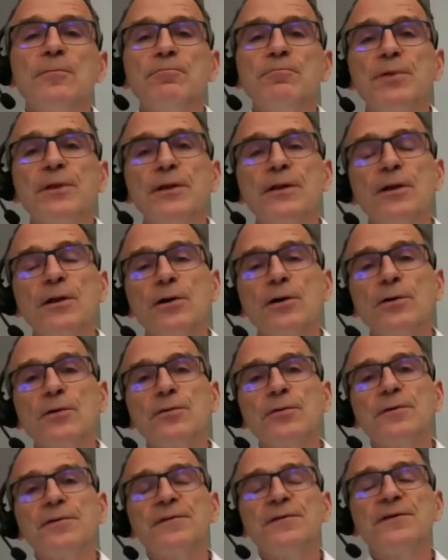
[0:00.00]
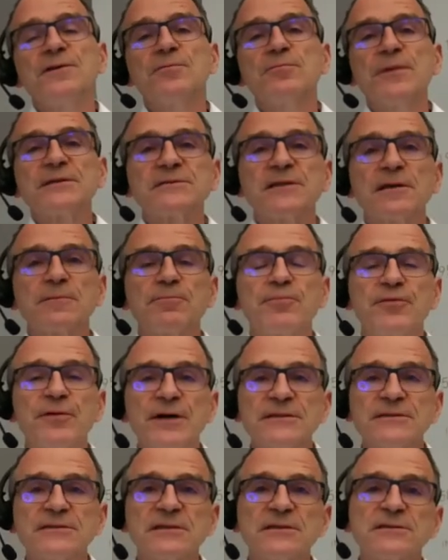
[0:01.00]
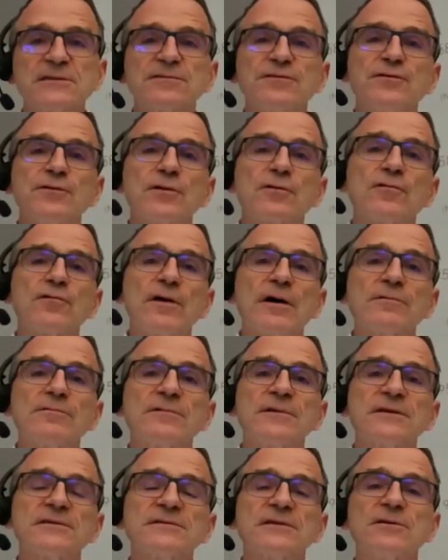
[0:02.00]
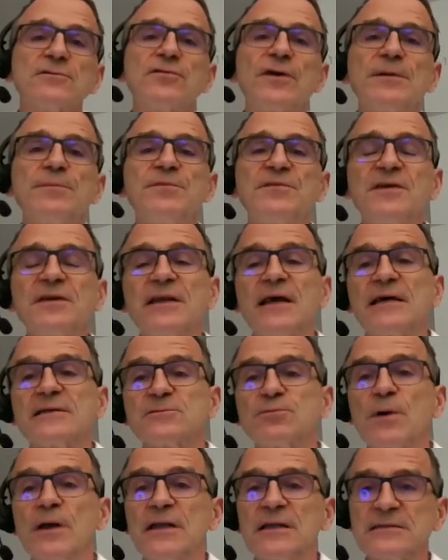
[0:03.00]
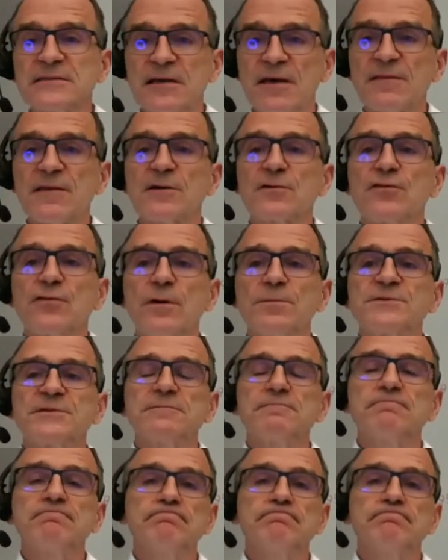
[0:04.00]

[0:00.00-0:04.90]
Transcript: below the domestic prices for groundnuts and rapeseed as well as other crops.